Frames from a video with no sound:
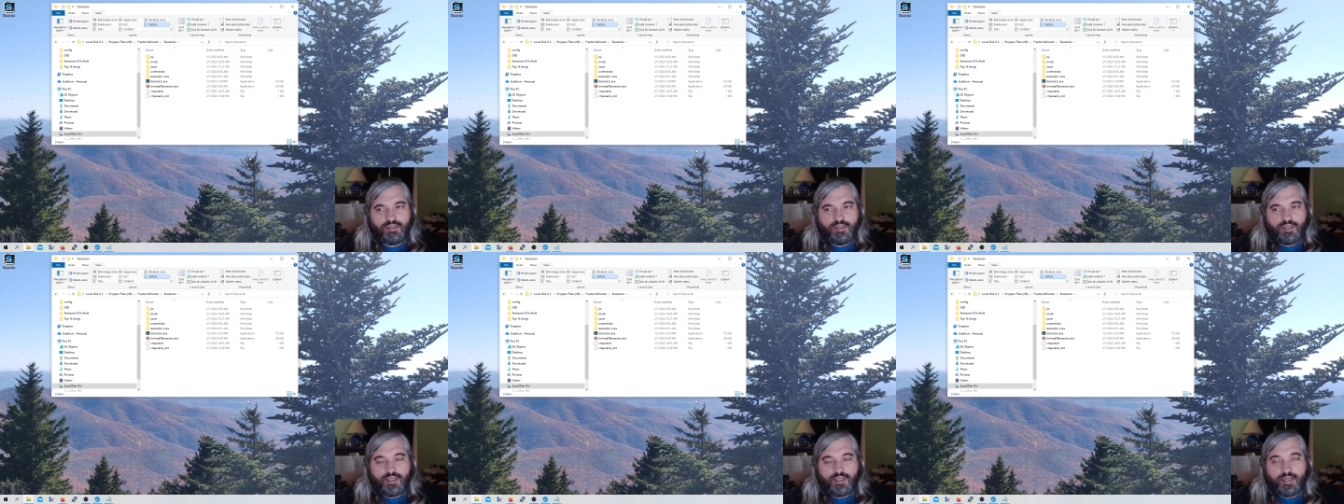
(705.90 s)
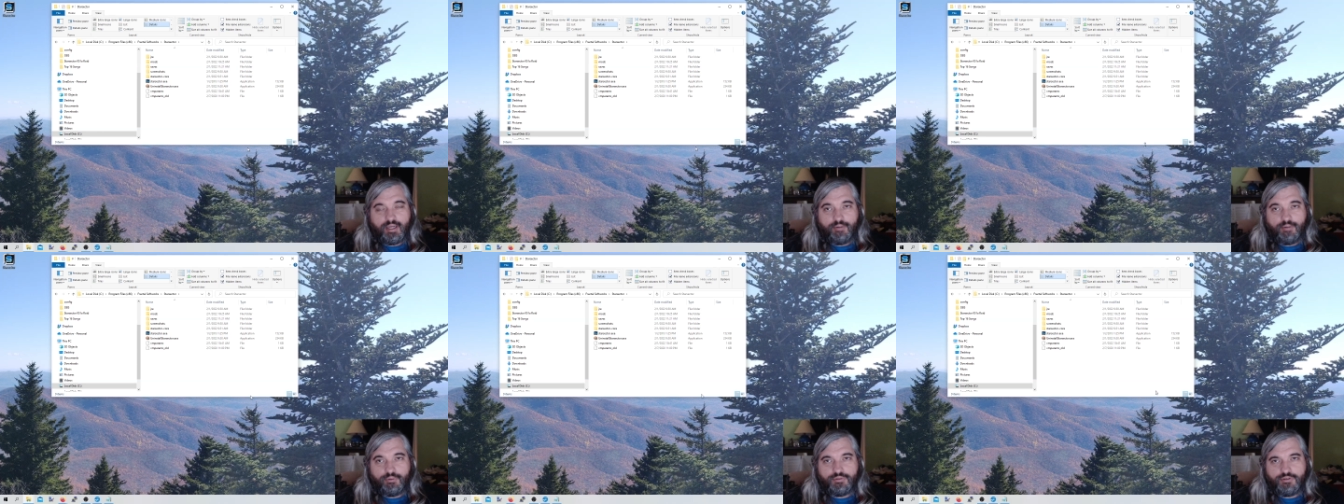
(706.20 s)

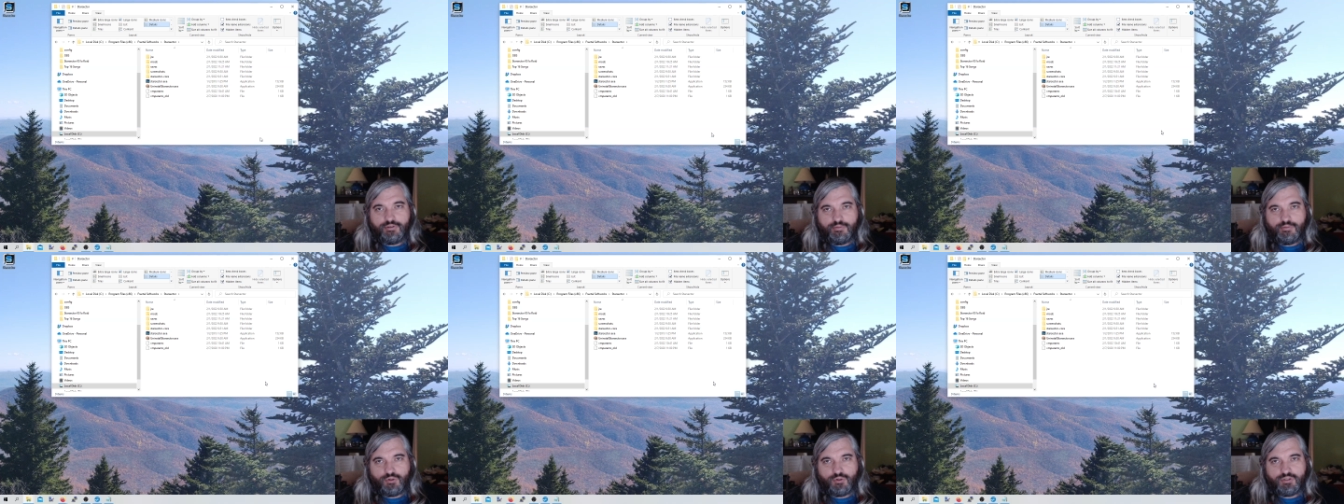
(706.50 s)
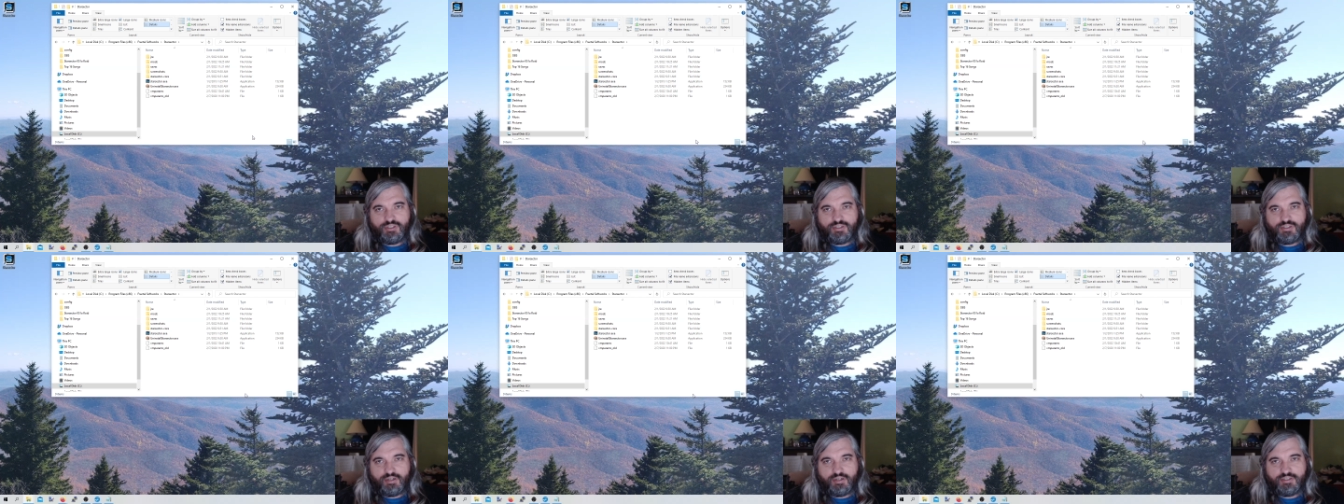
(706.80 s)
Uh, we'll do more
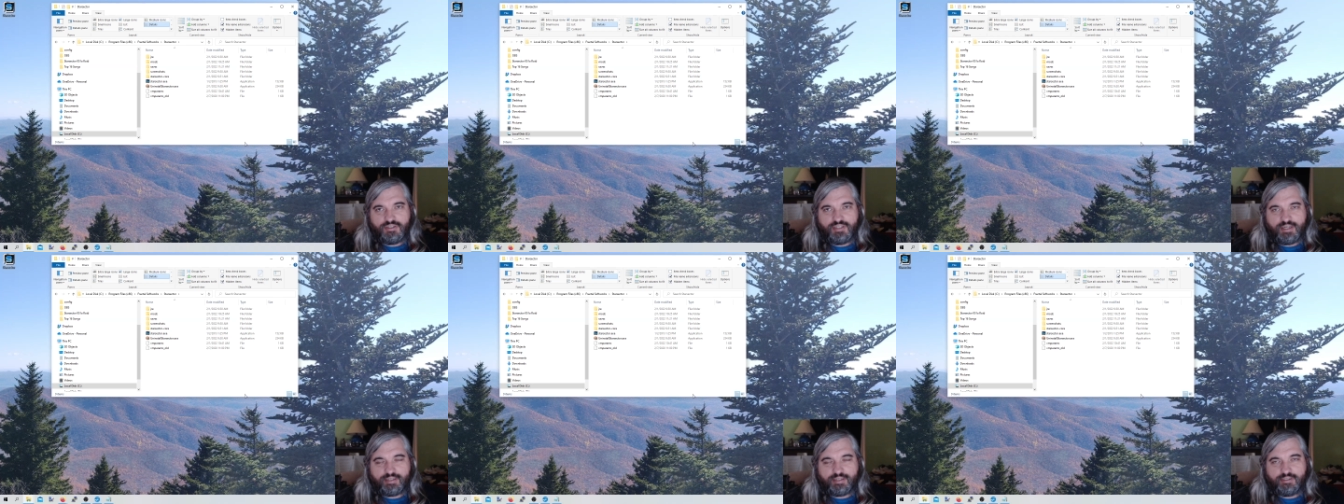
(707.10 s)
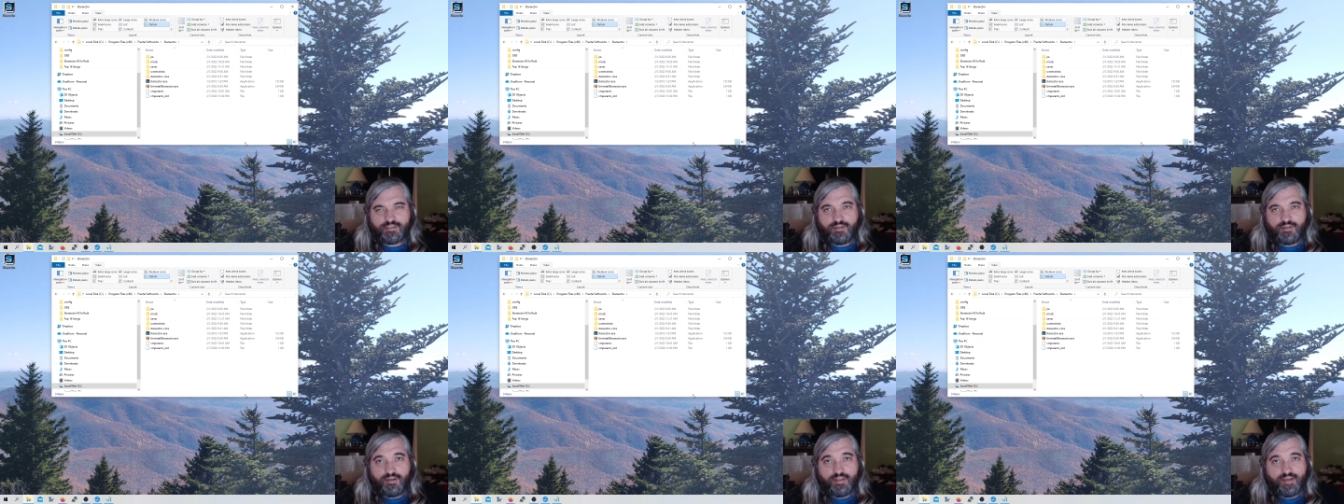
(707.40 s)

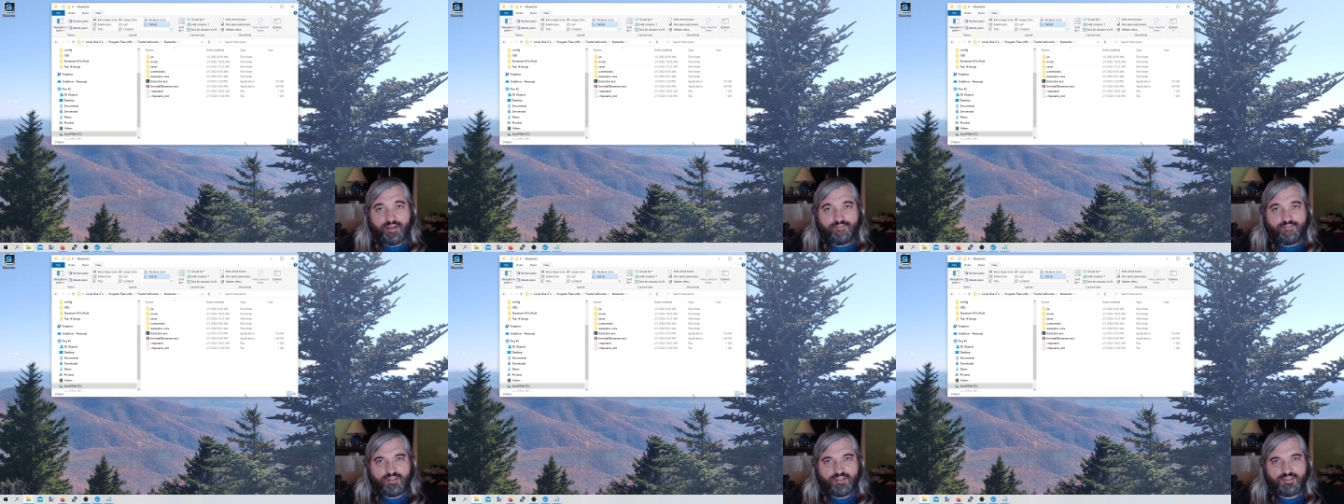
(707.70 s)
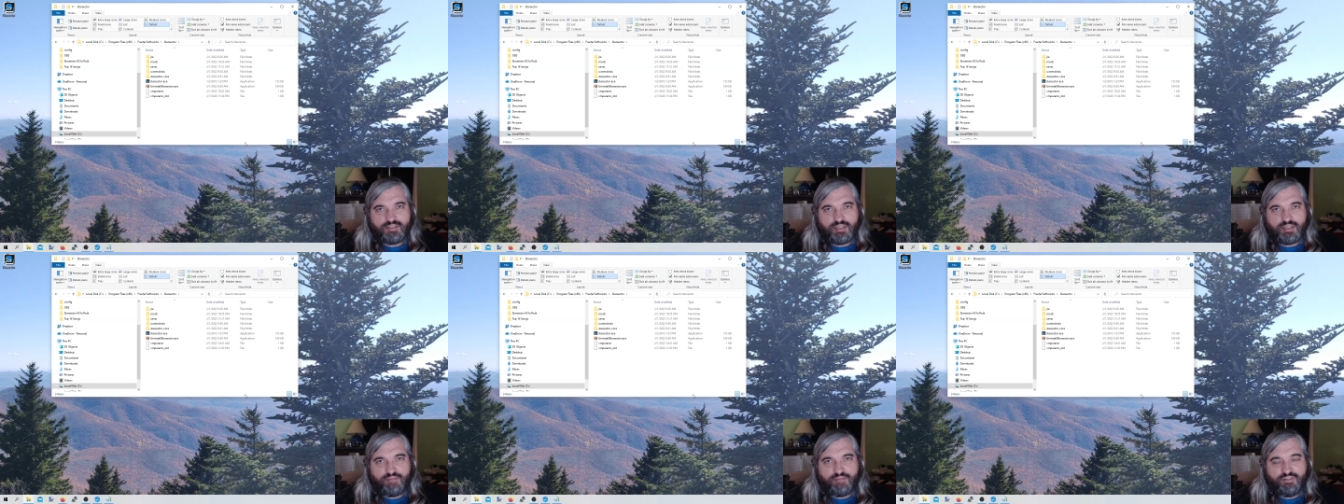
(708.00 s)
Starsector and all that fun
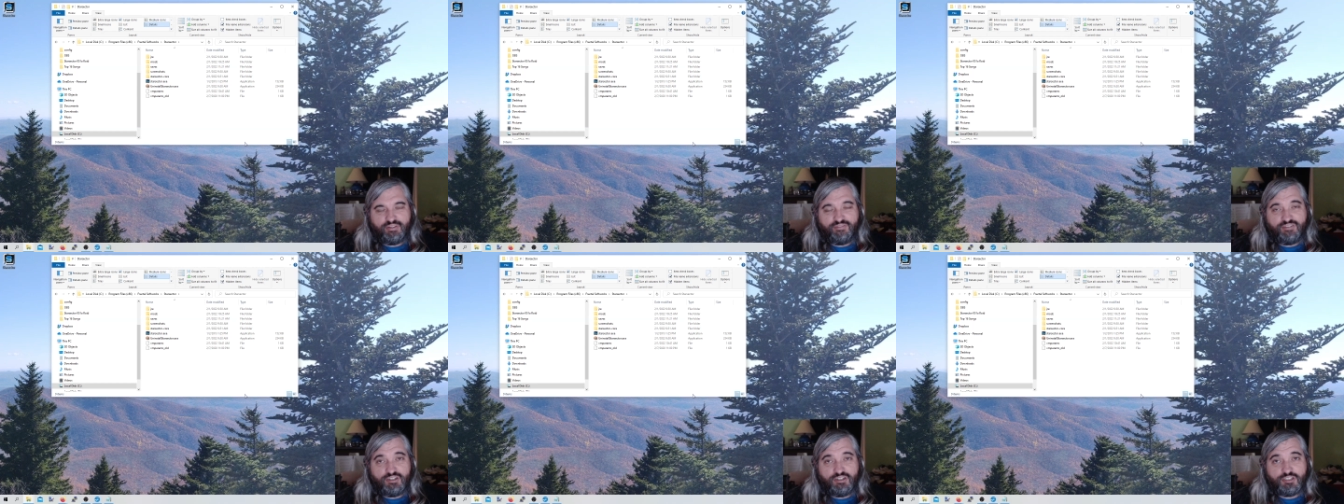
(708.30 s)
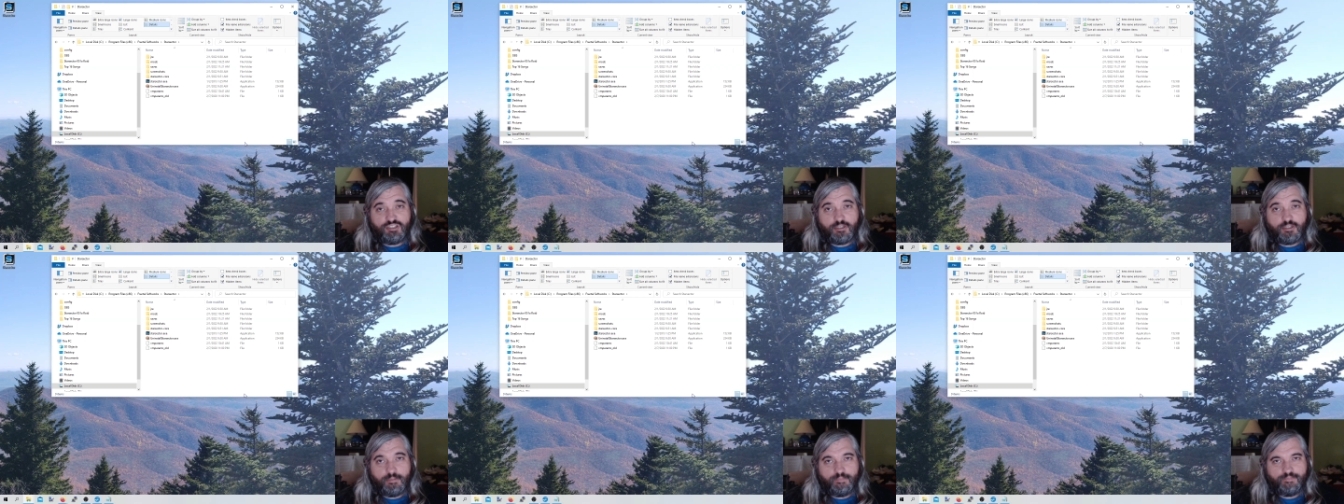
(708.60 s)
stuff in the
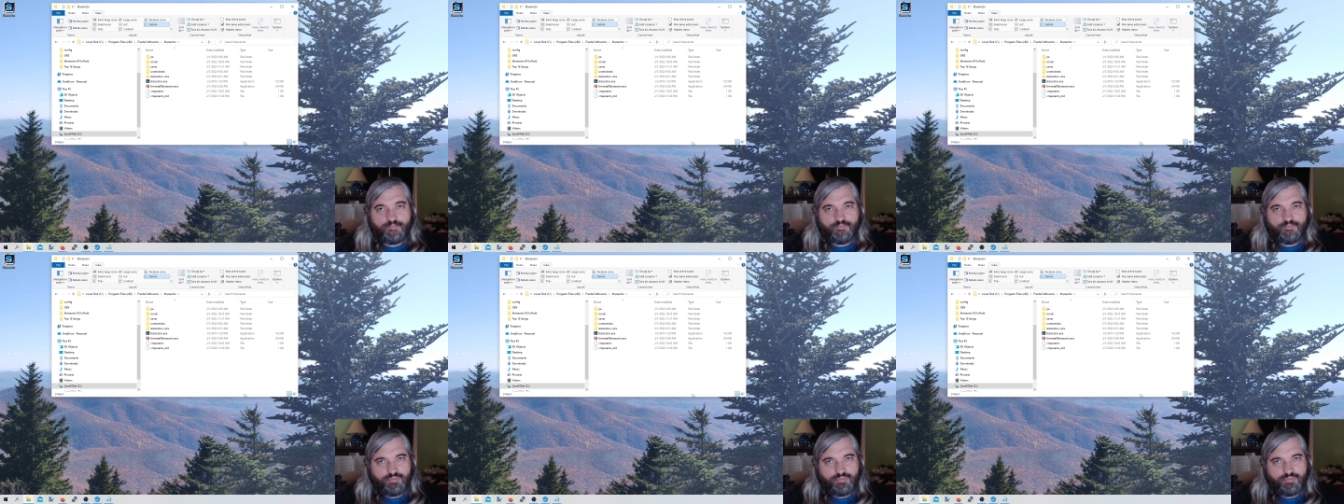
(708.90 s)
future.